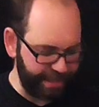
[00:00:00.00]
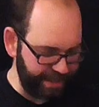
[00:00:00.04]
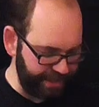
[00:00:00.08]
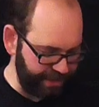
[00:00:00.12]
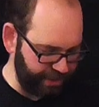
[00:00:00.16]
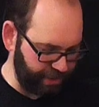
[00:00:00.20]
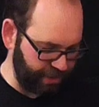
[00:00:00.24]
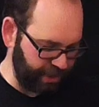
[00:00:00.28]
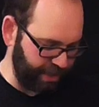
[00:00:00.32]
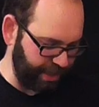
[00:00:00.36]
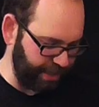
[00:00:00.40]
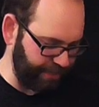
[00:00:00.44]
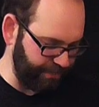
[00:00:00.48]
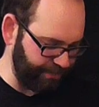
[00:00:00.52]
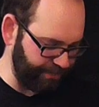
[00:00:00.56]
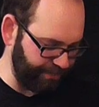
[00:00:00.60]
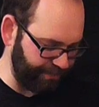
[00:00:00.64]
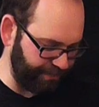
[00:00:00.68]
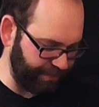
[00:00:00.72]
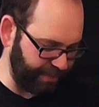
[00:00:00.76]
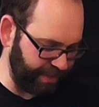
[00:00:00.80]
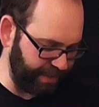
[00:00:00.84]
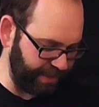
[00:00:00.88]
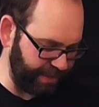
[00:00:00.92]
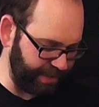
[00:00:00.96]
a shame.
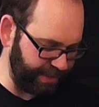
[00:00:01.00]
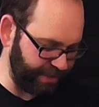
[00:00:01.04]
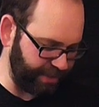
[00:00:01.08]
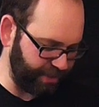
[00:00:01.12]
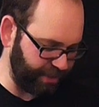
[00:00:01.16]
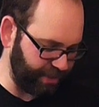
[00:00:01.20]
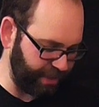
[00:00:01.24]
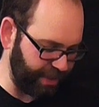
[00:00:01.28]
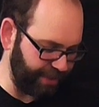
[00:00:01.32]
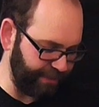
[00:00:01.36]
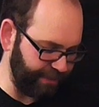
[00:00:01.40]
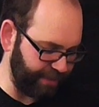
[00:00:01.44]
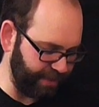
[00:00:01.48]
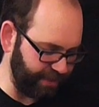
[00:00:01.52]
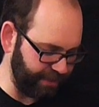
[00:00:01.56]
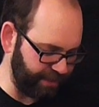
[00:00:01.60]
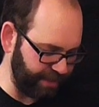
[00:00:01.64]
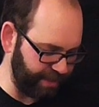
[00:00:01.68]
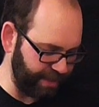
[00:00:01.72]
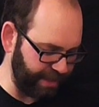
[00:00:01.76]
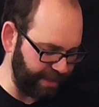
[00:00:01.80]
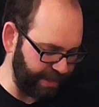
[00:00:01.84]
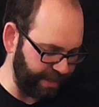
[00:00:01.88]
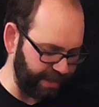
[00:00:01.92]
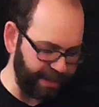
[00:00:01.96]
It is a shame because
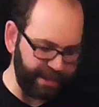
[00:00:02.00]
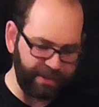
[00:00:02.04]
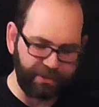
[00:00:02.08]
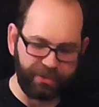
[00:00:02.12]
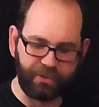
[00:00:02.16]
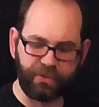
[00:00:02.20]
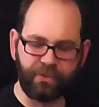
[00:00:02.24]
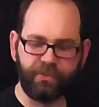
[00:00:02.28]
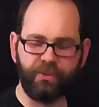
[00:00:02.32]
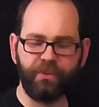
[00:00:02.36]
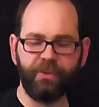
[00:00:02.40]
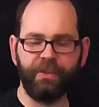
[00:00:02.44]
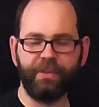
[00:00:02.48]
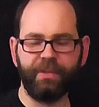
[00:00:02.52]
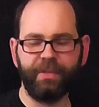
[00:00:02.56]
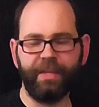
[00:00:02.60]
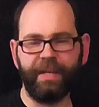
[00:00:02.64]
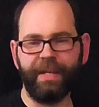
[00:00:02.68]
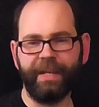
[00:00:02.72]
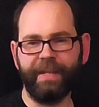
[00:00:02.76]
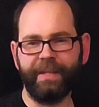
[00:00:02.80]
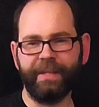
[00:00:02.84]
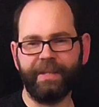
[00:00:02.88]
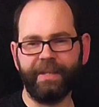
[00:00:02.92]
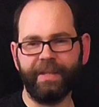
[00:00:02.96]
the extra
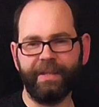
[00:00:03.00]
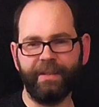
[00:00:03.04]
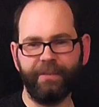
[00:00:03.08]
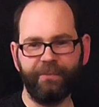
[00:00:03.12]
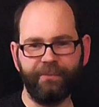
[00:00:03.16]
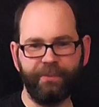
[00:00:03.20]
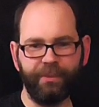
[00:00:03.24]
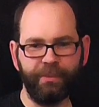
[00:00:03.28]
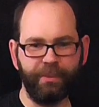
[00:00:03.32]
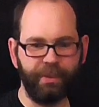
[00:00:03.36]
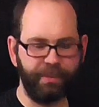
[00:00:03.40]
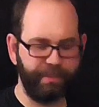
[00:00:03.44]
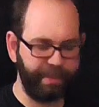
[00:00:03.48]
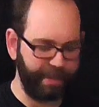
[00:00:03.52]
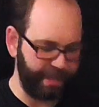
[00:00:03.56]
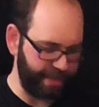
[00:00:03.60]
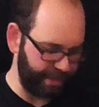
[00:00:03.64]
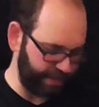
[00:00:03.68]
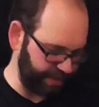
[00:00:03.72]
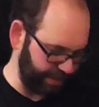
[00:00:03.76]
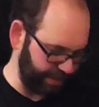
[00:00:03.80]
attack and the feel no pain